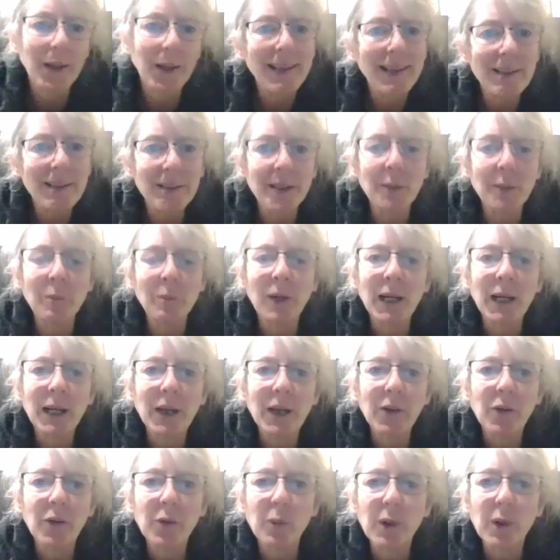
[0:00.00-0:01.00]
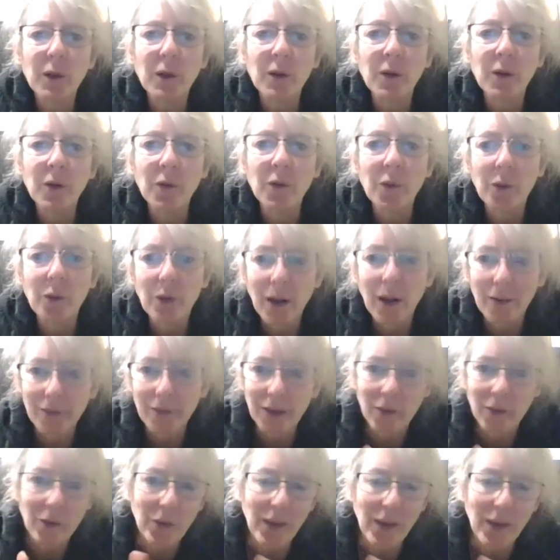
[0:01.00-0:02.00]
least in my experience,
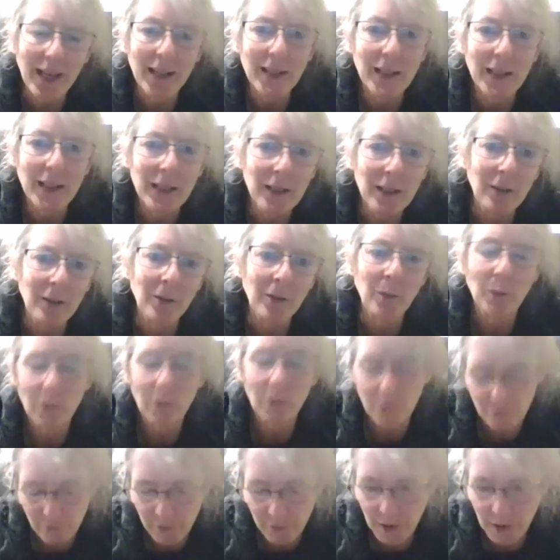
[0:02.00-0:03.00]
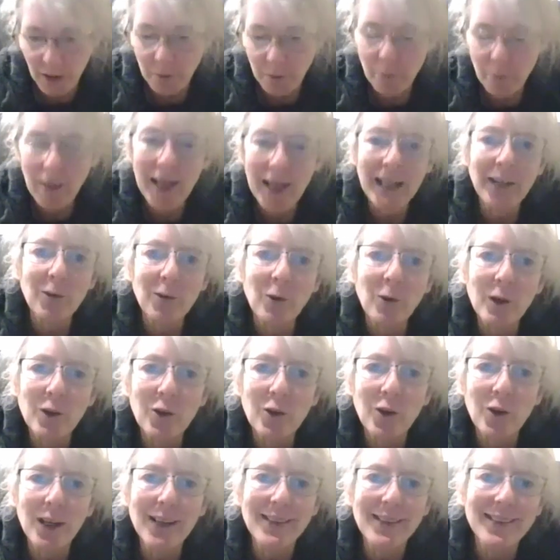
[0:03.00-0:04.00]
having sat in and done many
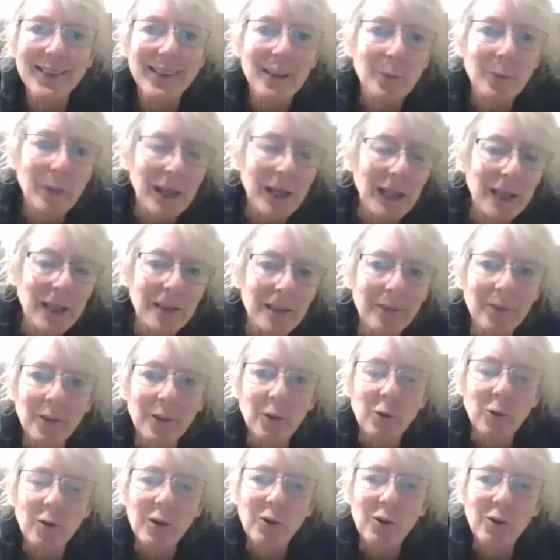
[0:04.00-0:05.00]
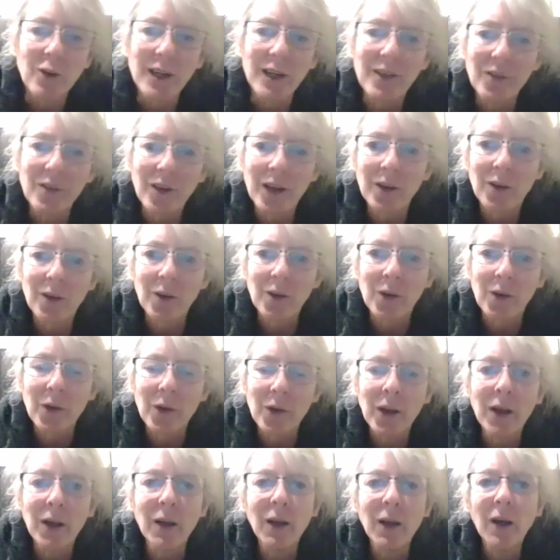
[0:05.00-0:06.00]
retreats in many different retreat centers,
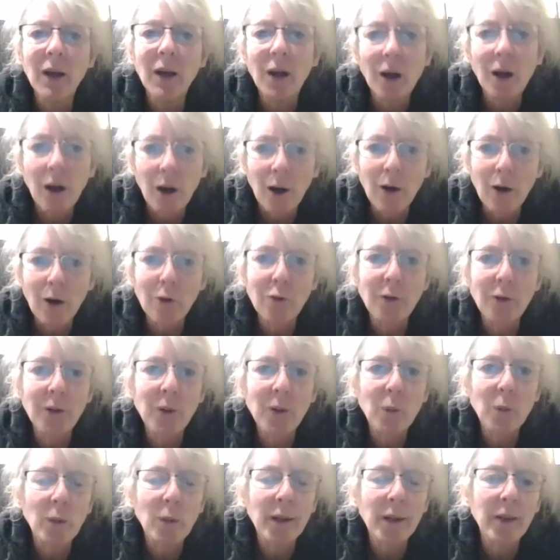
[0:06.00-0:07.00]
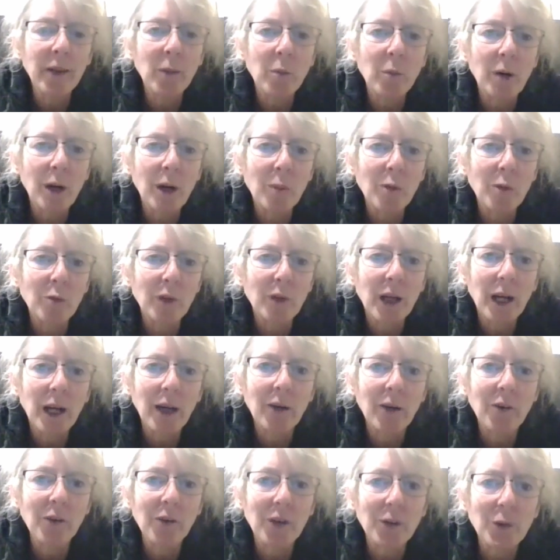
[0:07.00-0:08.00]
often when the
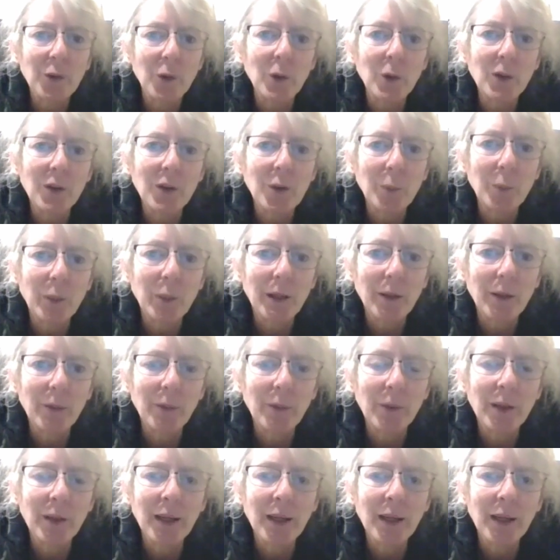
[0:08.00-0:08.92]
Brahmaviharas are talked about,